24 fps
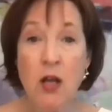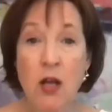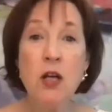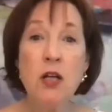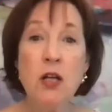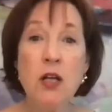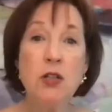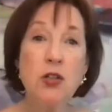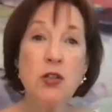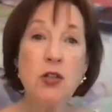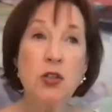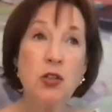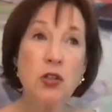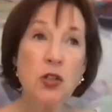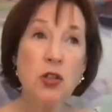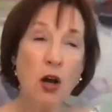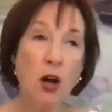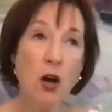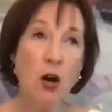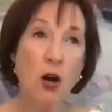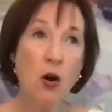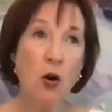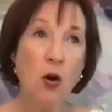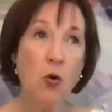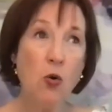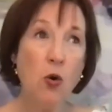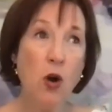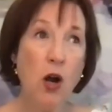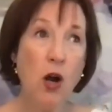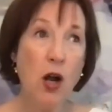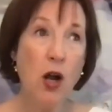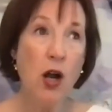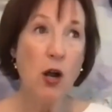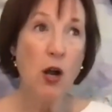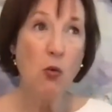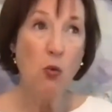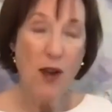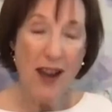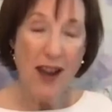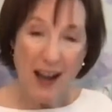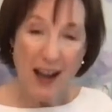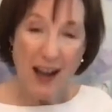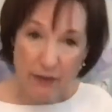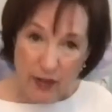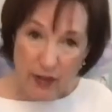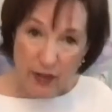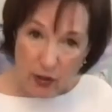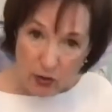So we
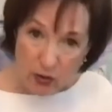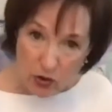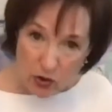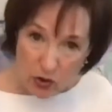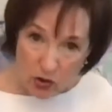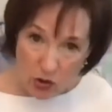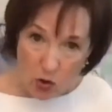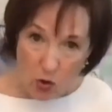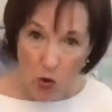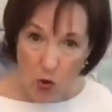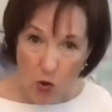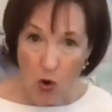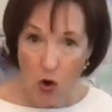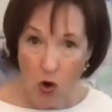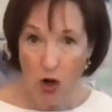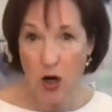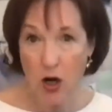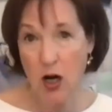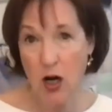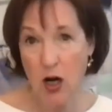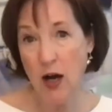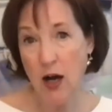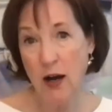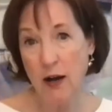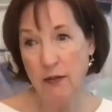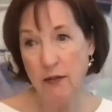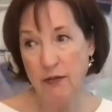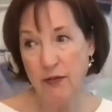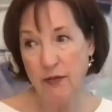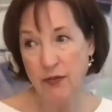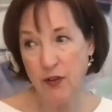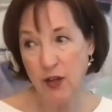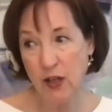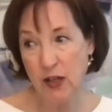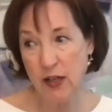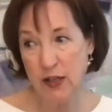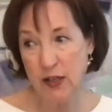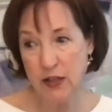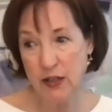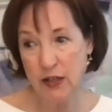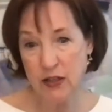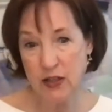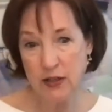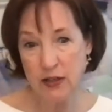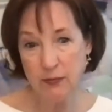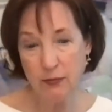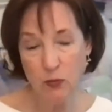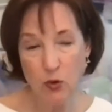have those core
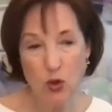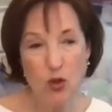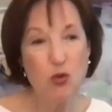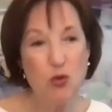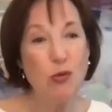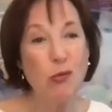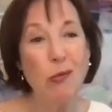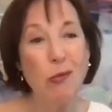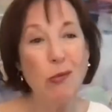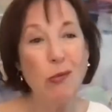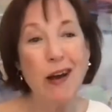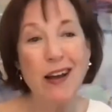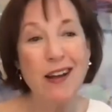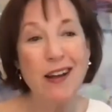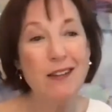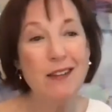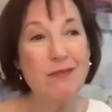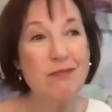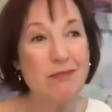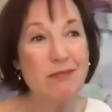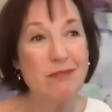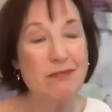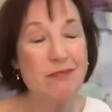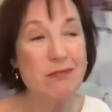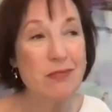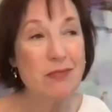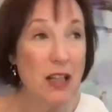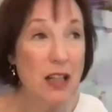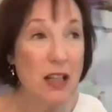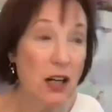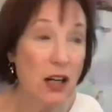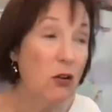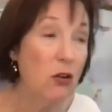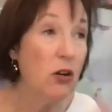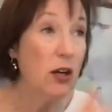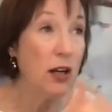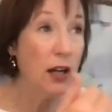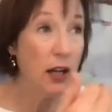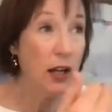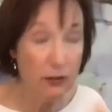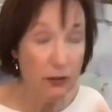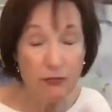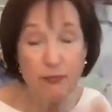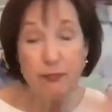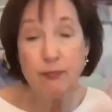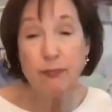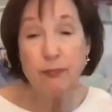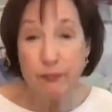conflicts, which we might, you know,
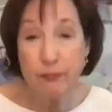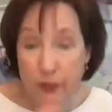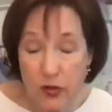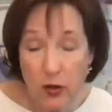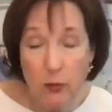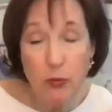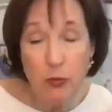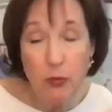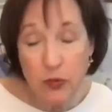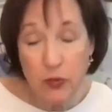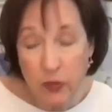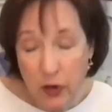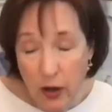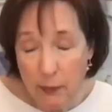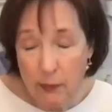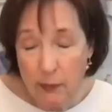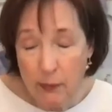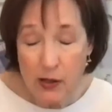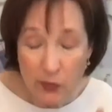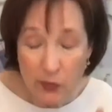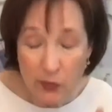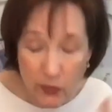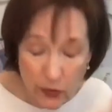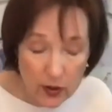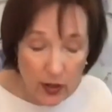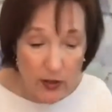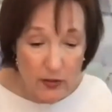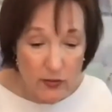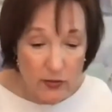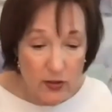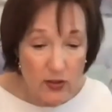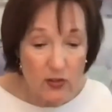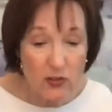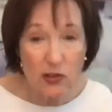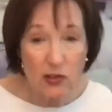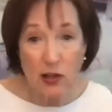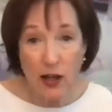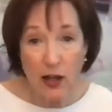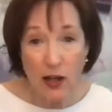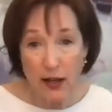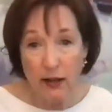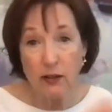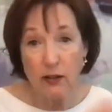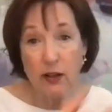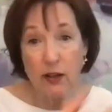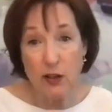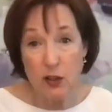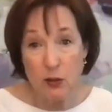if someone's coming to see us, it's
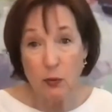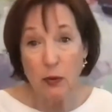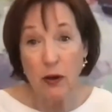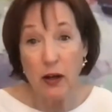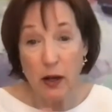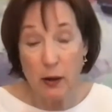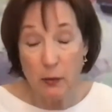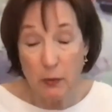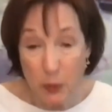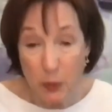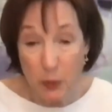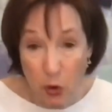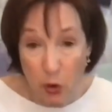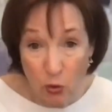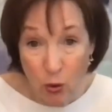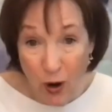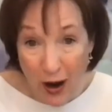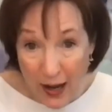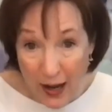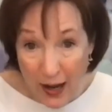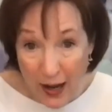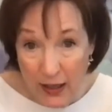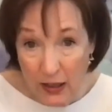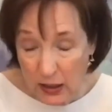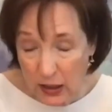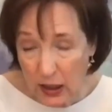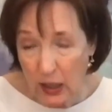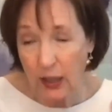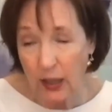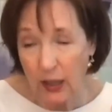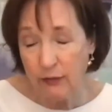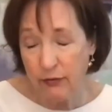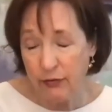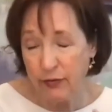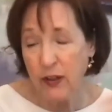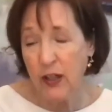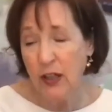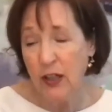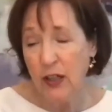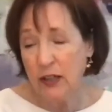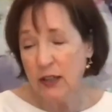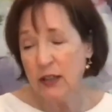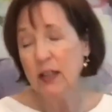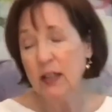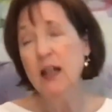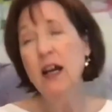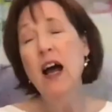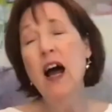likely it's become a neurotic conflict.
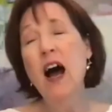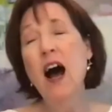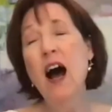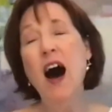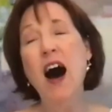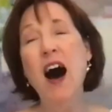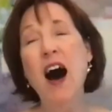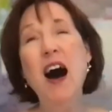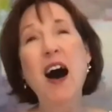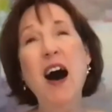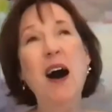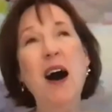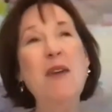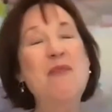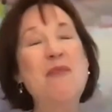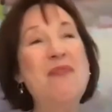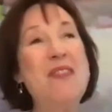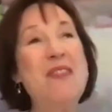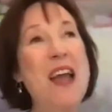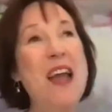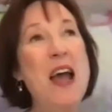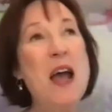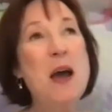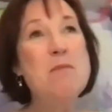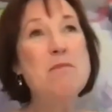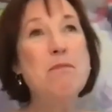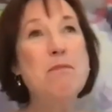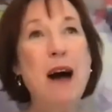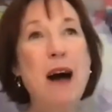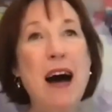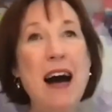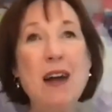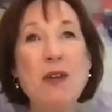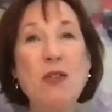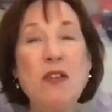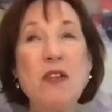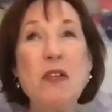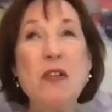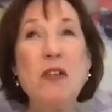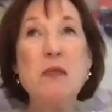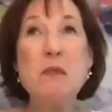But